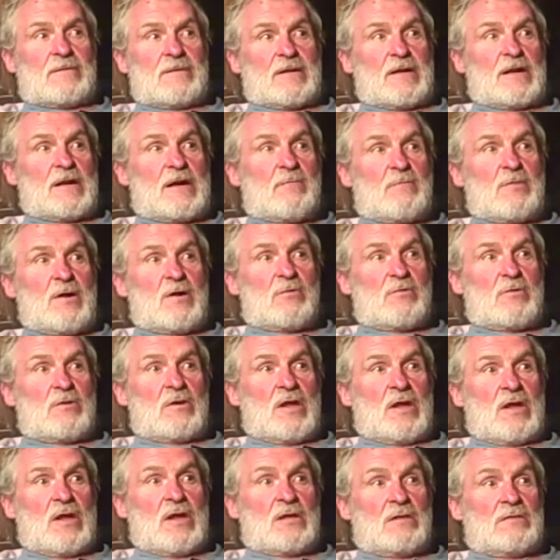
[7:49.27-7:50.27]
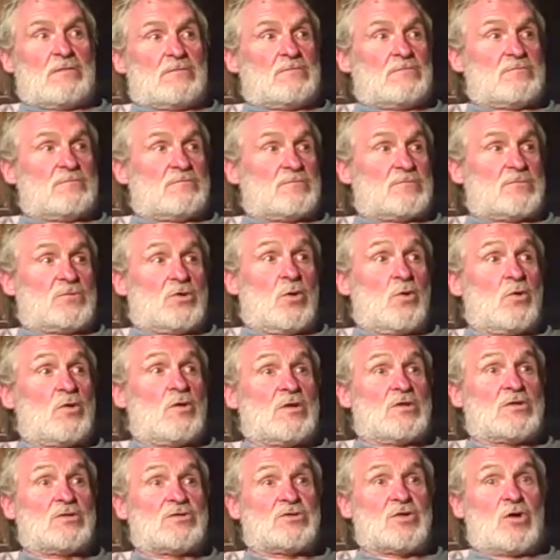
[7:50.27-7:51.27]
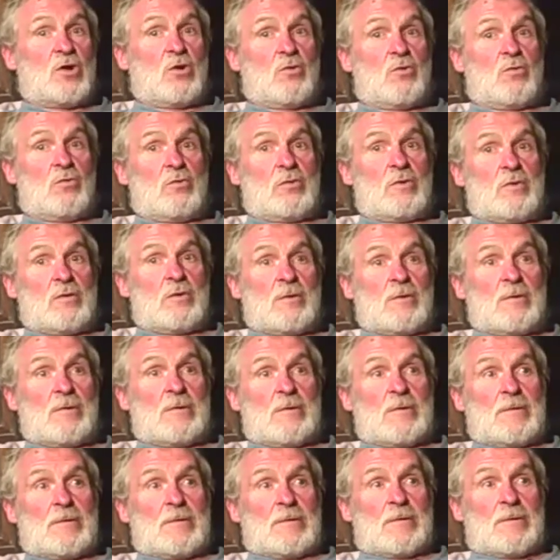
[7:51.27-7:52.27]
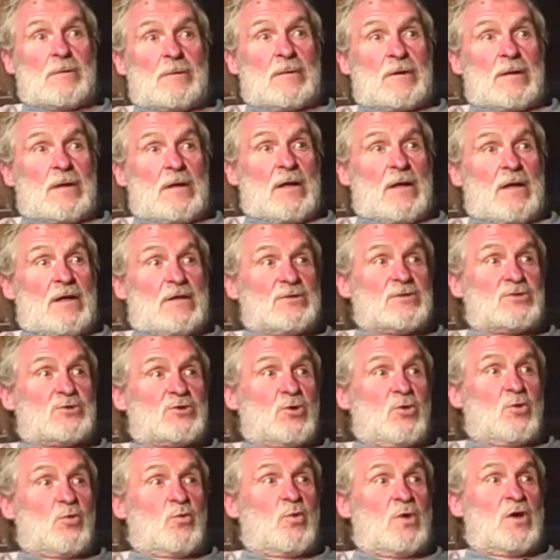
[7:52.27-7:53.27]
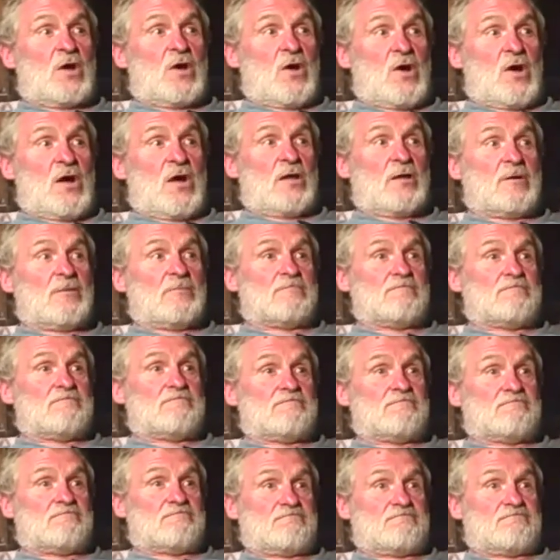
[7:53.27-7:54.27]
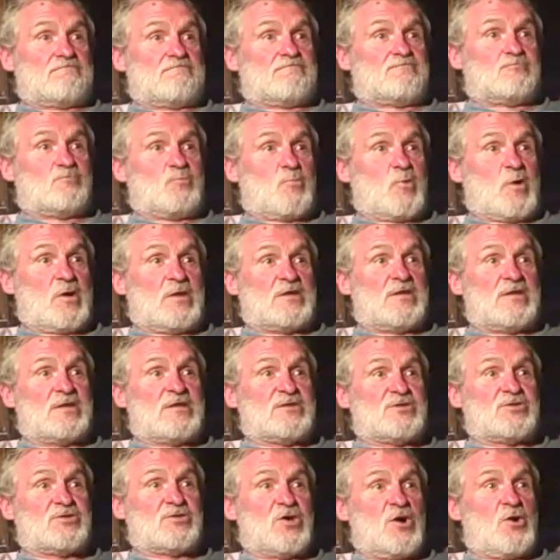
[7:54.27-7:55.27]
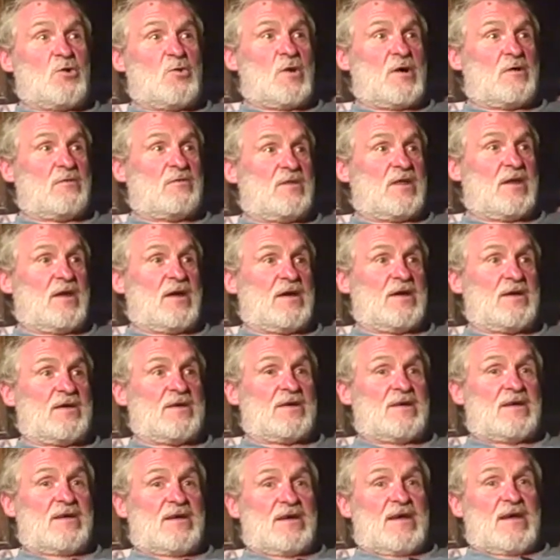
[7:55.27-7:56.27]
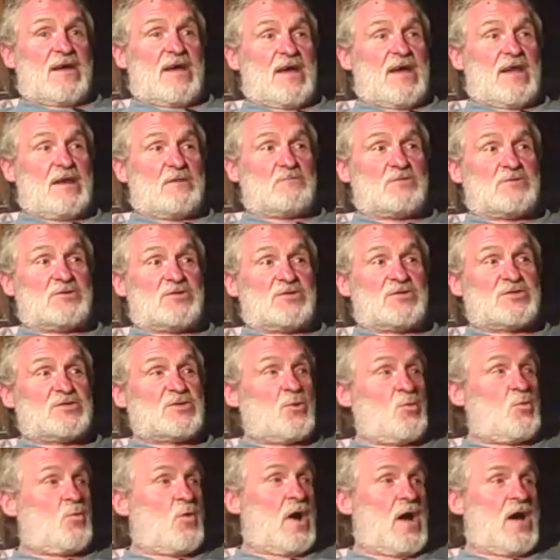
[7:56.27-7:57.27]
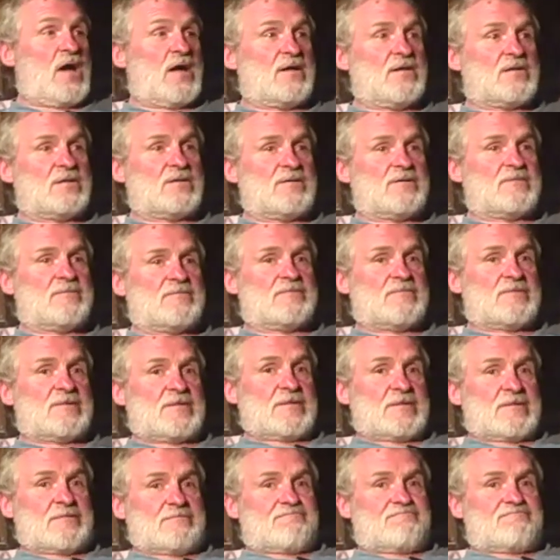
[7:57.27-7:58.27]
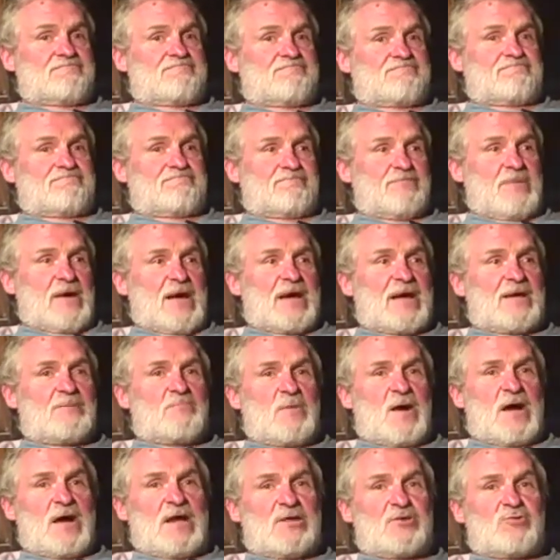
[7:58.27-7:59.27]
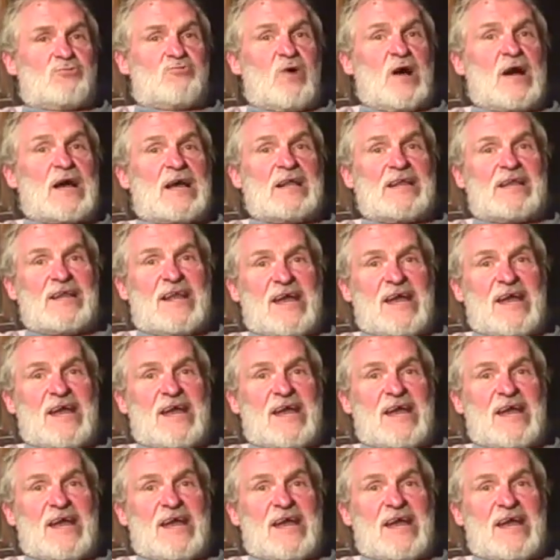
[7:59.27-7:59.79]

to come out and go to the show. And so we all went to the show out there. And it was just a wild, back in my drunken